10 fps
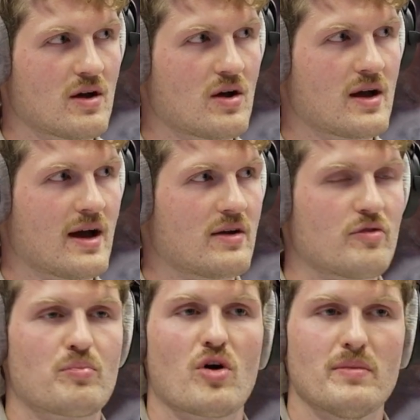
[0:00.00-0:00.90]
kind
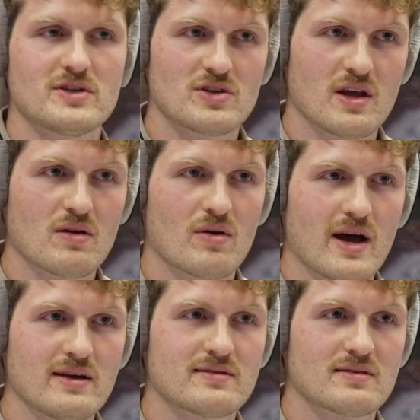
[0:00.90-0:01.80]
of promising,
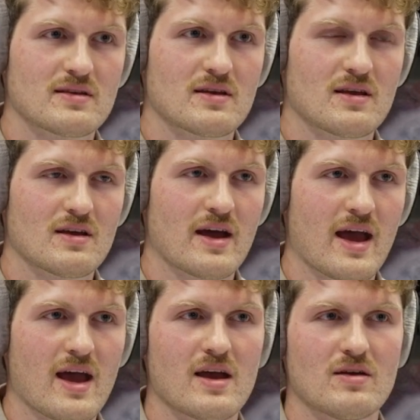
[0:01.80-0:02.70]
right?
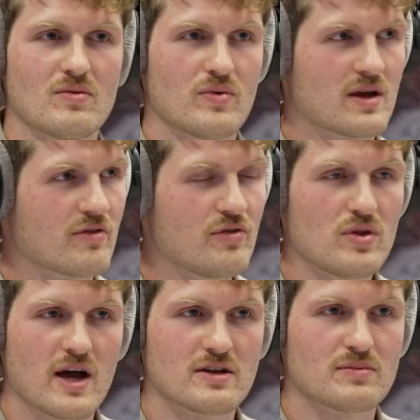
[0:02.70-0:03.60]
Hey, we can
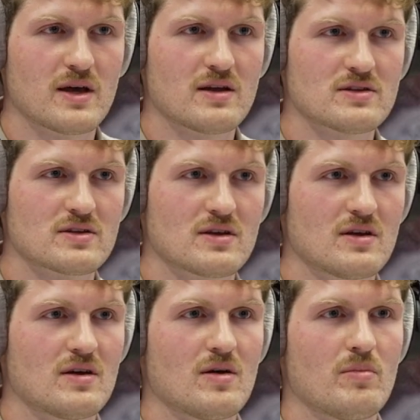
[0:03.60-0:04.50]
fully automate this,
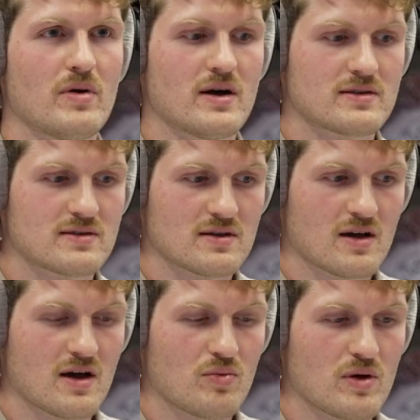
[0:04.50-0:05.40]
but
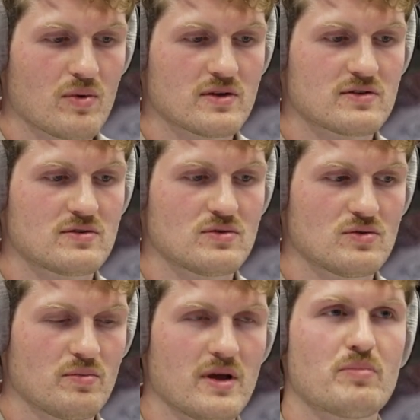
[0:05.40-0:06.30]
we want
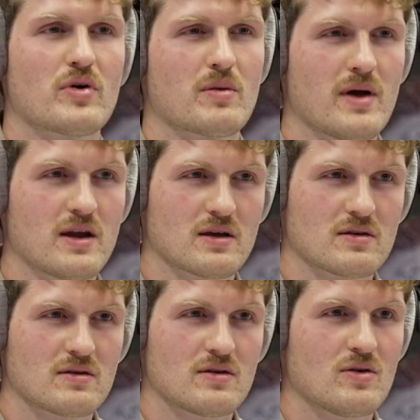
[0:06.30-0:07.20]
to be
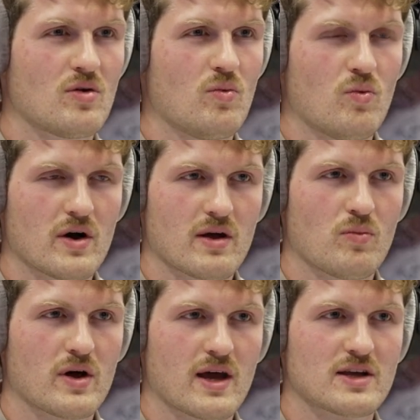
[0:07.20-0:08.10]
pragmatic.
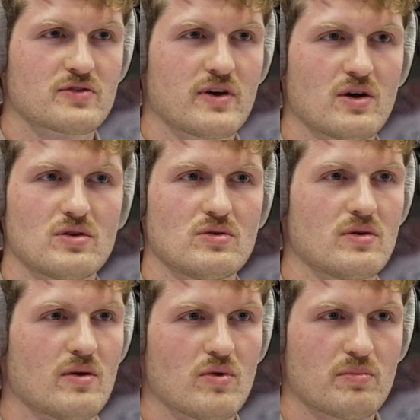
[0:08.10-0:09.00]
What has
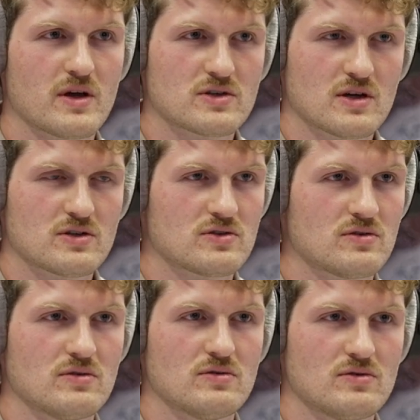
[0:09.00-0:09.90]
value and what makes sense
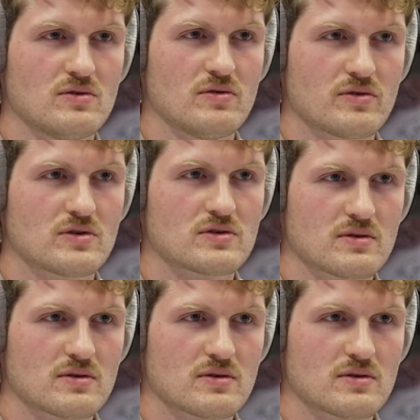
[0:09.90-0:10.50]
to do first.